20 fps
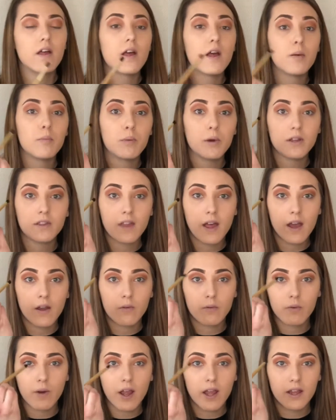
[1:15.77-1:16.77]
and put
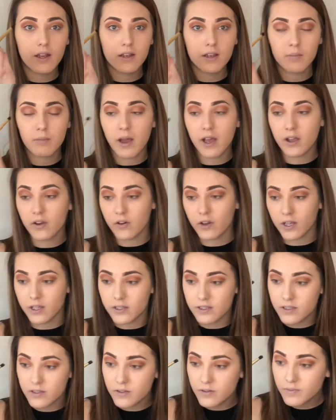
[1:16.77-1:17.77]
that right into my
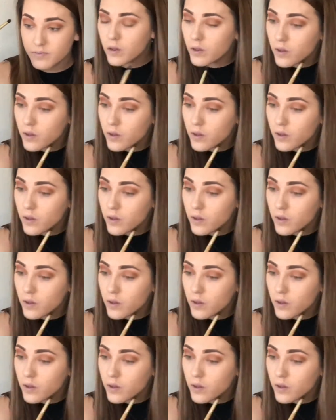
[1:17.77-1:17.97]
crease.